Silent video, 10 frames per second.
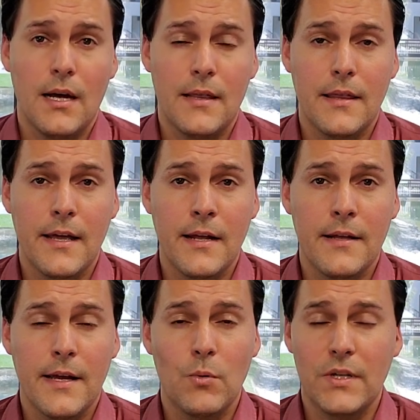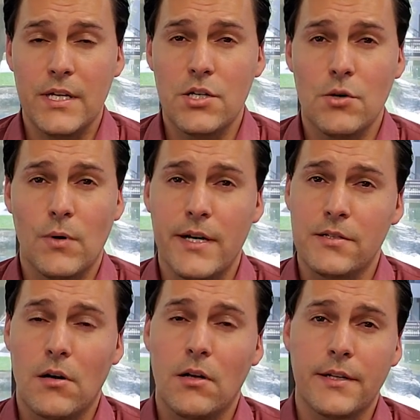then they will issue what is
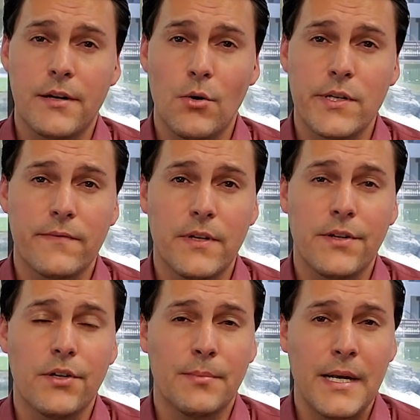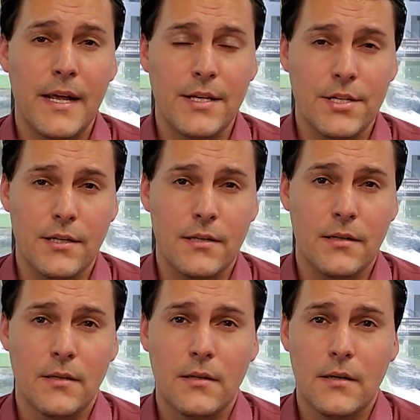called a notice of determination.
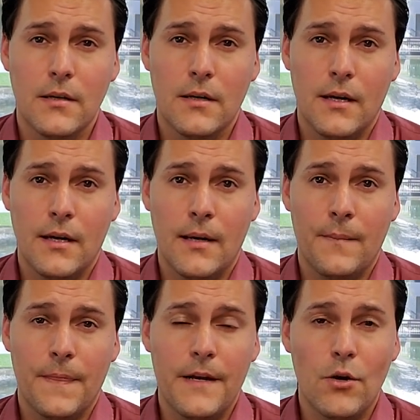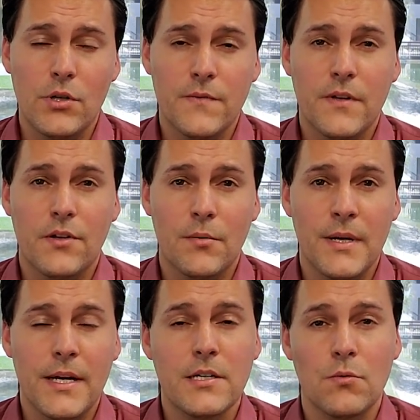The notice of
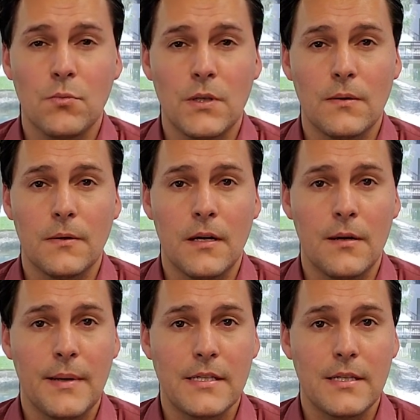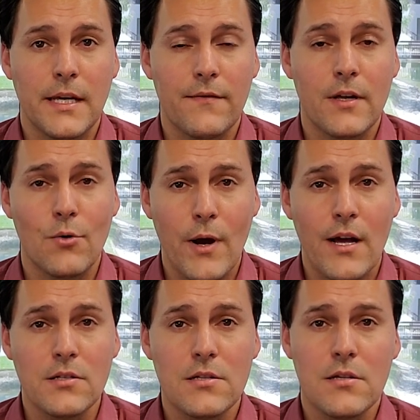determination will basically give the
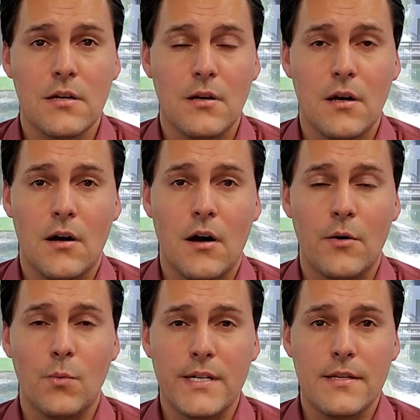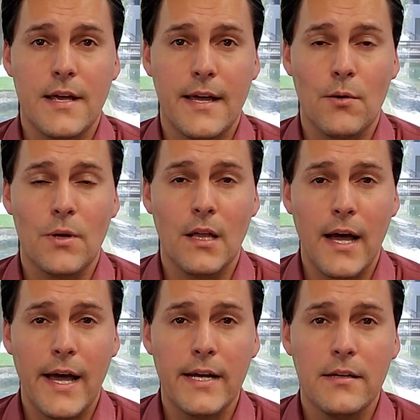grounds on which they
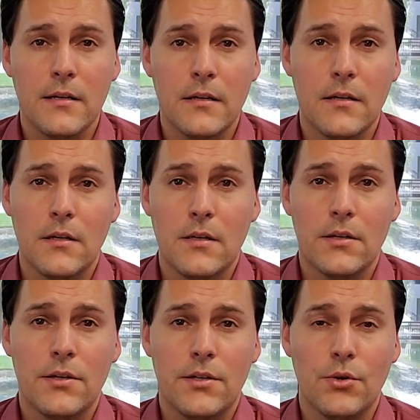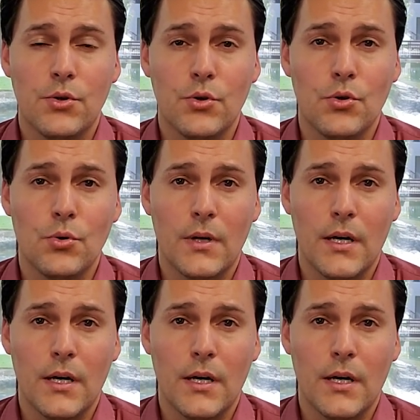relied to